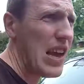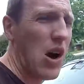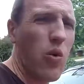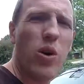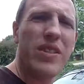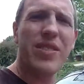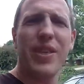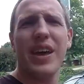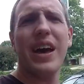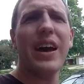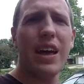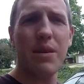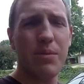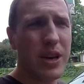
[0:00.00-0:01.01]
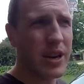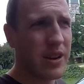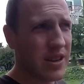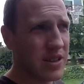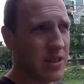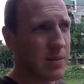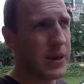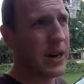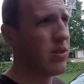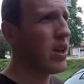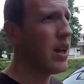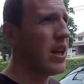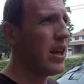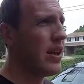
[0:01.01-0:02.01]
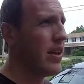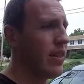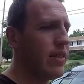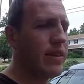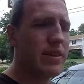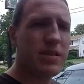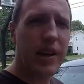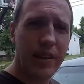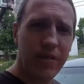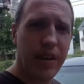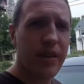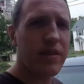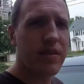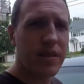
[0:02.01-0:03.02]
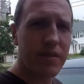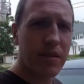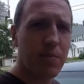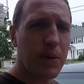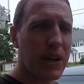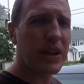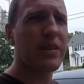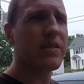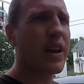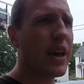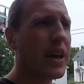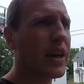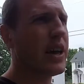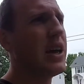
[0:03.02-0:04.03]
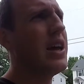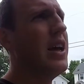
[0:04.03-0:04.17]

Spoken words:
One thing I am curious about, this has that ZZP intake,